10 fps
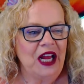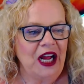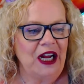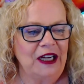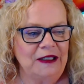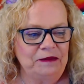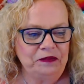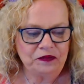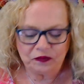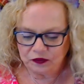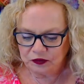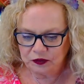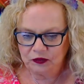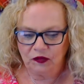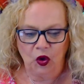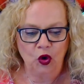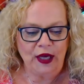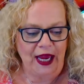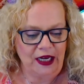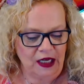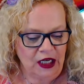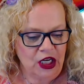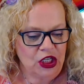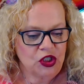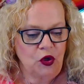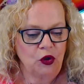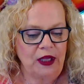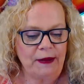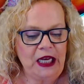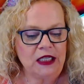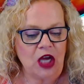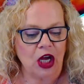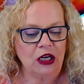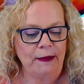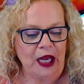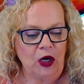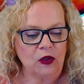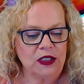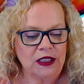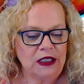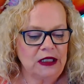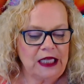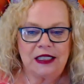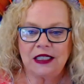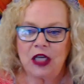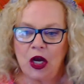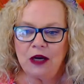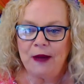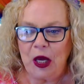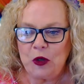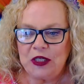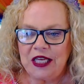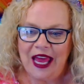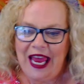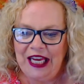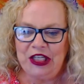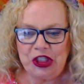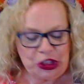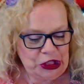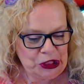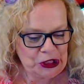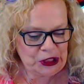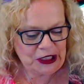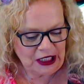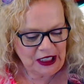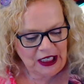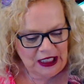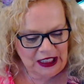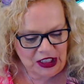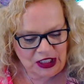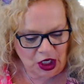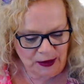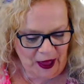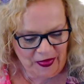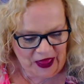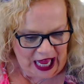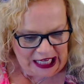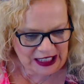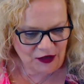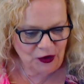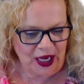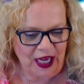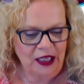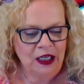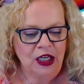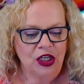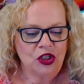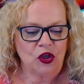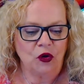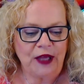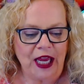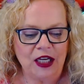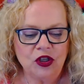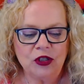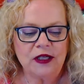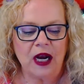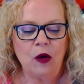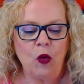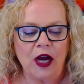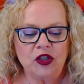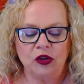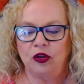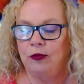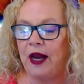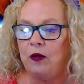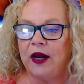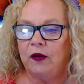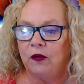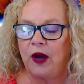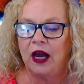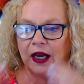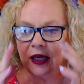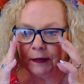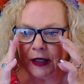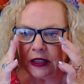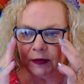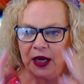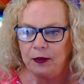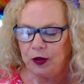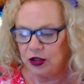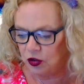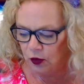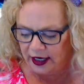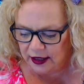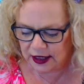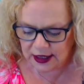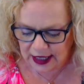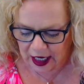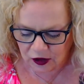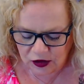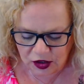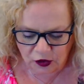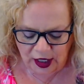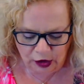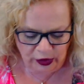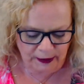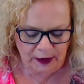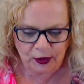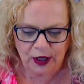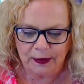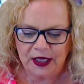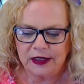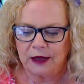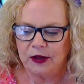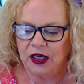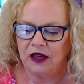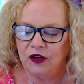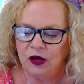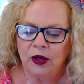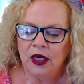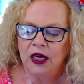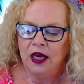Um, okay, so let me talk about Let's talk about angels. Let's talk about that, okay? So the angels that I want you, you might want to uh, get a piece of paper to write this down so that you remember it because I'm going to give you